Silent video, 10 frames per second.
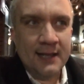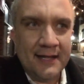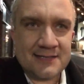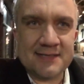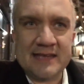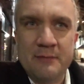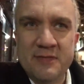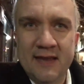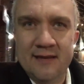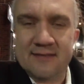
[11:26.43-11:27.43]
It's the same
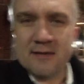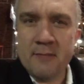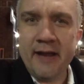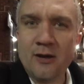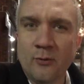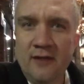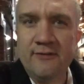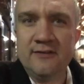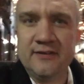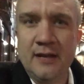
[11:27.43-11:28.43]
thing as the microwave
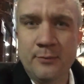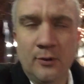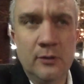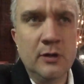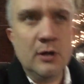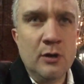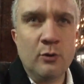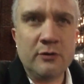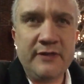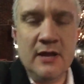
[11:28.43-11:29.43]
example.
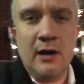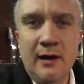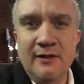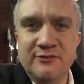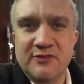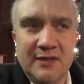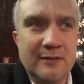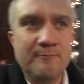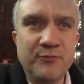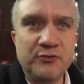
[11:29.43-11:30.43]
What are the odds that
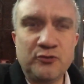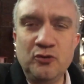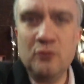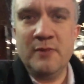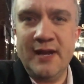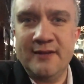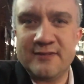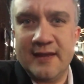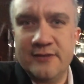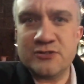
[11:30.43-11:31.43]
2
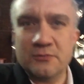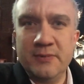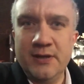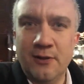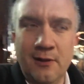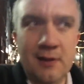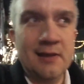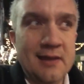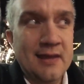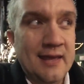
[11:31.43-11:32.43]
minutes get your meal
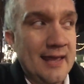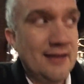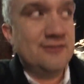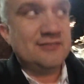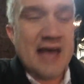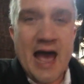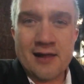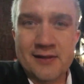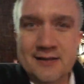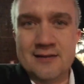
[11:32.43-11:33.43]

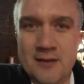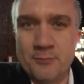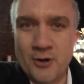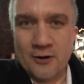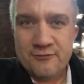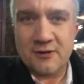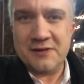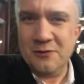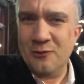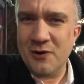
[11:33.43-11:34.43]
exactly to the
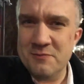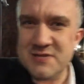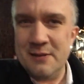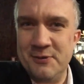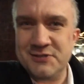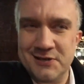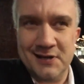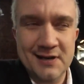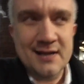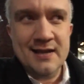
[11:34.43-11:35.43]
perfectly warm temperature?
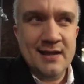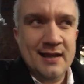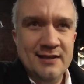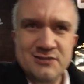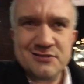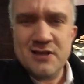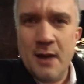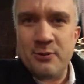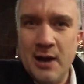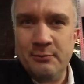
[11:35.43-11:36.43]
It's just
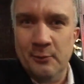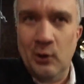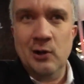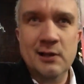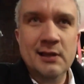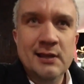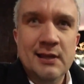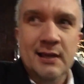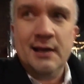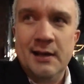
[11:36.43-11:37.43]
not probable.
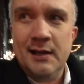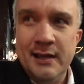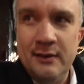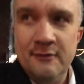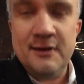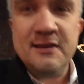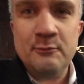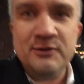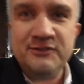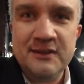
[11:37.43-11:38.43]
And every
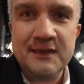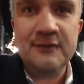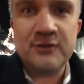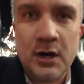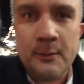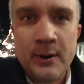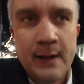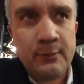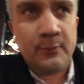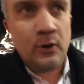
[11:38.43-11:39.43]
time we see things that aren't
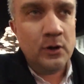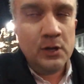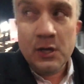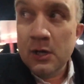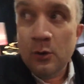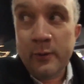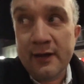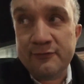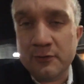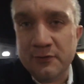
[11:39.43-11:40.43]
probable, we
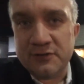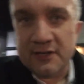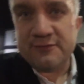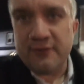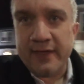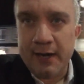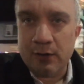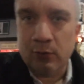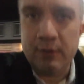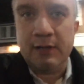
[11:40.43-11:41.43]
have to adjust for that
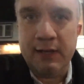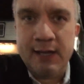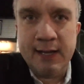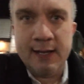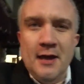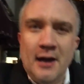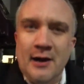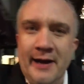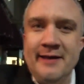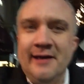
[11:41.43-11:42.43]
accordingly.
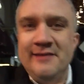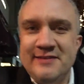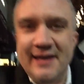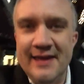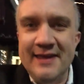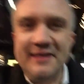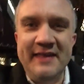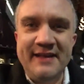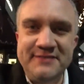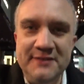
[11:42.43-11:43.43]
All right, guys,
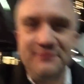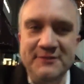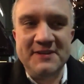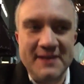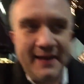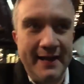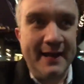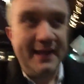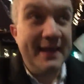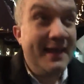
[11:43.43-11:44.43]
that's it for tonight.
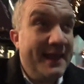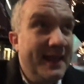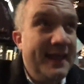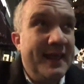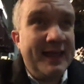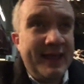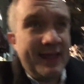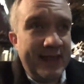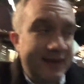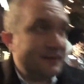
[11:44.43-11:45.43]

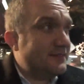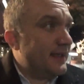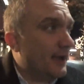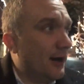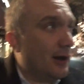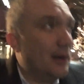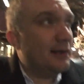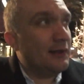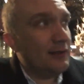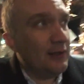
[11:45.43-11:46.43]
It is now
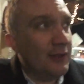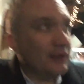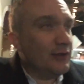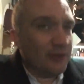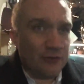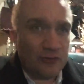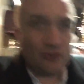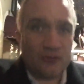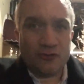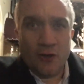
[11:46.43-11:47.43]

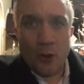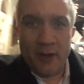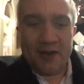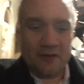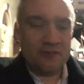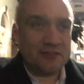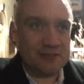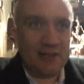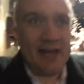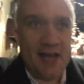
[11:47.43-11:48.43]
snowing /
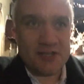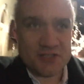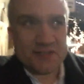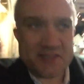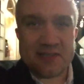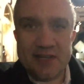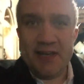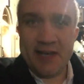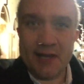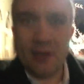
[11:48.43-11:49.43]

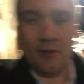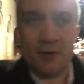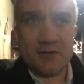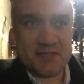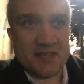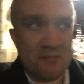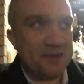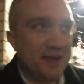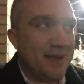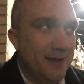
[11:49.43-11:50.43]
sleeting or
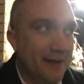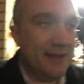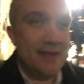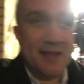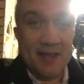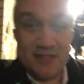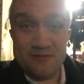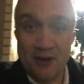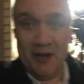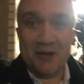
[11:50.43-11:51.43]
something out. It's
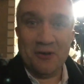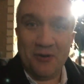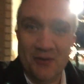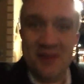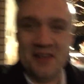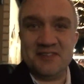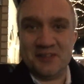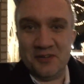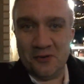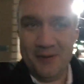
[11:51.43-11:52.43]
very cold, it's a
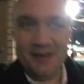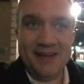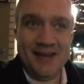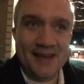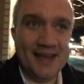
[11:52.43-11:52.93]
little windy.